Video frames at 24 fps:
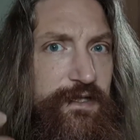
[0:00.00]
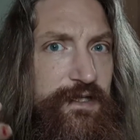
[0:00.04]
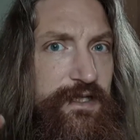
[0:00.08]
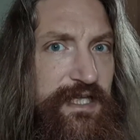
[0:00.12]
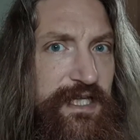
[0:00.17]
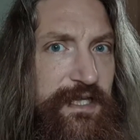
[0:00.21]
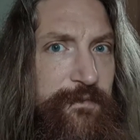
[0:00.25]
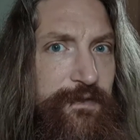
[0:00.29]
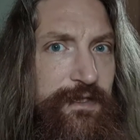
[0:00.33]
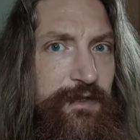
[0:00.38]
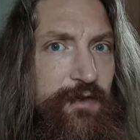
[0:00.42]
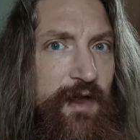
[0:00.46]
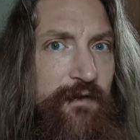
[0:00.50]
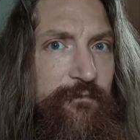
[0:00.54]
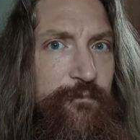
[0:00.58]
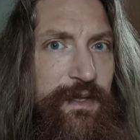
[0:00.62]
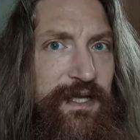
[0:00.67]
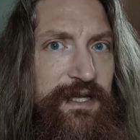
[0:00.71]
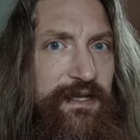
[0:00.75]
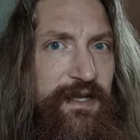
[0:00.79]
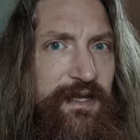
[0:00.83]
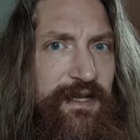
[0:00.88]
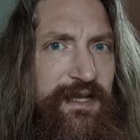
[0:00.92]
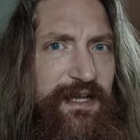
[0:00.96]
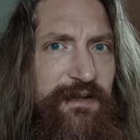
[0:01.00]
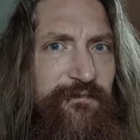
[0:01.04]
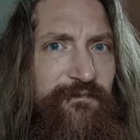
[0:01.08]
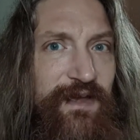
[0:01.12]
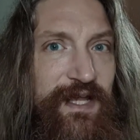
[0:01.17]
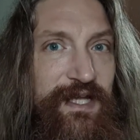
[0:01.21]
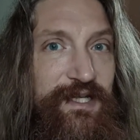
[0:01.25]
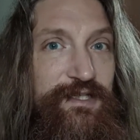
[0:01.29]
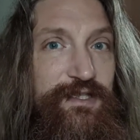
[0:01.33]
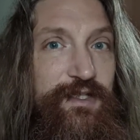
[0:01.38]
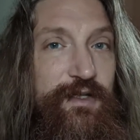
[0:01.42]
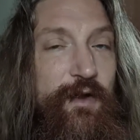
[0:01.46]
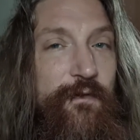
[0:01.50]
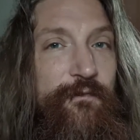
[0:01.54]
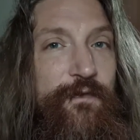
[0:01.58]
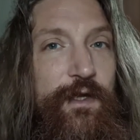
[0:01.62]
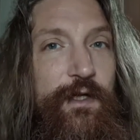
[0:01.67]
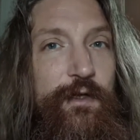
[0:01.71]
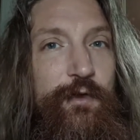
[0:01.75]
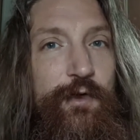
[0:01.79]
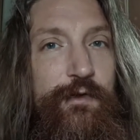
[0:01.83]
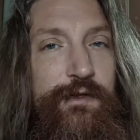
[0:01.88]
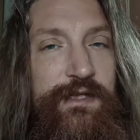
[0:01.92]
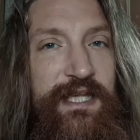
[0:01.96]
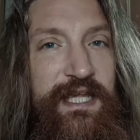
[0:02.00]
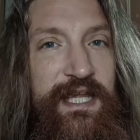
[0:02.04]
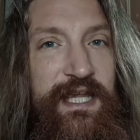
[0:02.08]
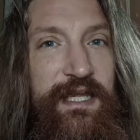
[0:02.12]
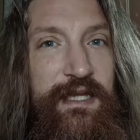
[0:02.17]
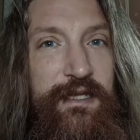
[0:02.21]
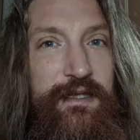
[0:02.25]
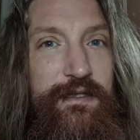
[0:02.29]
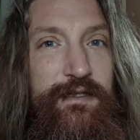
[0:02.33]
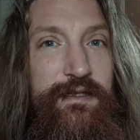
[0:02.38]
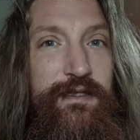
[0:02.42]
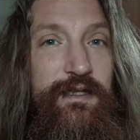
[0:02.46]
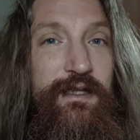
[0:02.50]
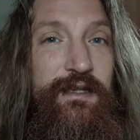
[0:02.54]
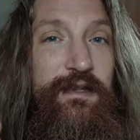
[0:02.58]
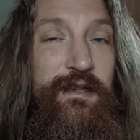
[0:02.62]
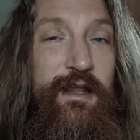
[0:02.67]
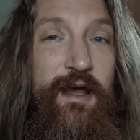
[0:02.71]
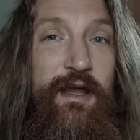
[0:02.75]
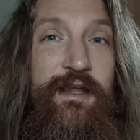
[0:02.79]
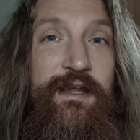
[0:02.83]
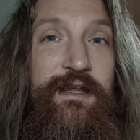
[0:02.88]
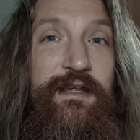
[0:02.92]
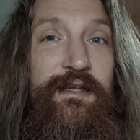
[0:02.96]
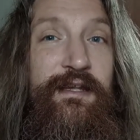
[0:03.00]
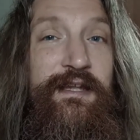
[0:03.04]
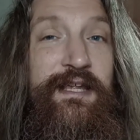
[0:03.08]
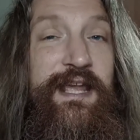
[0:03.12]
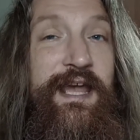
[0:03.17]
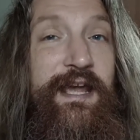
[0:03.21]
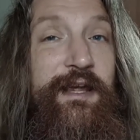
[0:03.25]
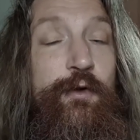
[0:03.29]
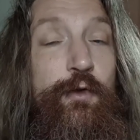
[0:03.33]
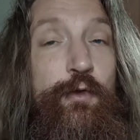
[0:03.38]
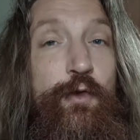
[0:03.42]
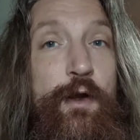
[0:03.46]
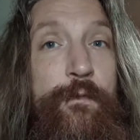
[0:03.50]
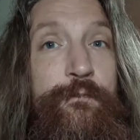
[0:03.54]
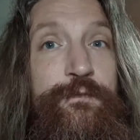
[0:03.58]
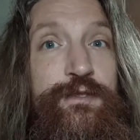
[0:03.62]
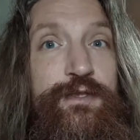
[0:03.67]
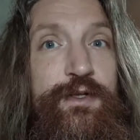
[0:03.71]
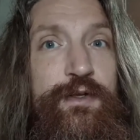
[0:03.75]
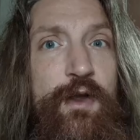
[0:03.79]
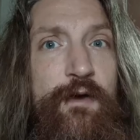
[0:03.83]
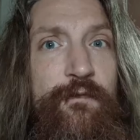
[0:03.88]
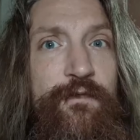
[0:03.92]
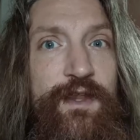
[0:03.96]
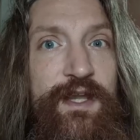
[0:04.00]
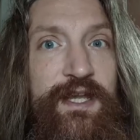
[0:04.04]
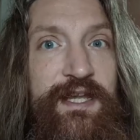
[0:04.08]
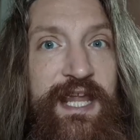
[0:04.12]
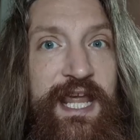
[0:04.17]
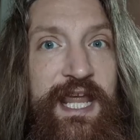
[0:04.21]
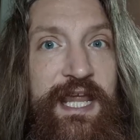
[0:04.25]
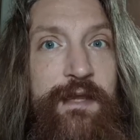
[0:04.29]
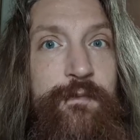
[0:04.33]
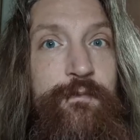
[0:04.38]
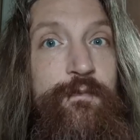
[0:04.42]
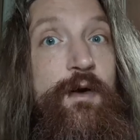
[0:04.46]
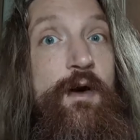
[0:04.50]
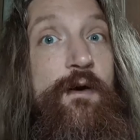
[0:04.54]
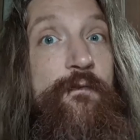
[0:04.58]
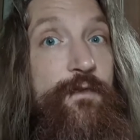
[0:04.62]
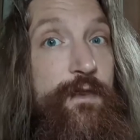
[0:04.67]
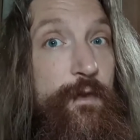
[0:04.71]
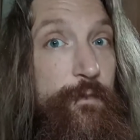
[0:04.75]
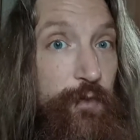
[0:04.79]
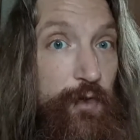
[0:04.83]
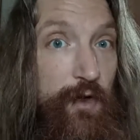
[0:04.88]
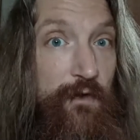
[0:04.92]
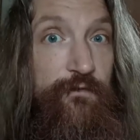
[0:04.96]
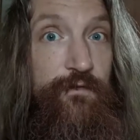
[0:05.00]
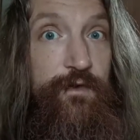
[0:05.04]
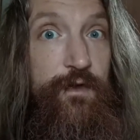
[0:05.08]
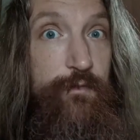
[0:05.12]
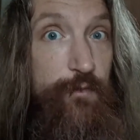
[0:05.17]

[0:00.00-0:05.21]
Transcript: seems to have been an invention of the Crusades, likely a corruption of the name of the Prophet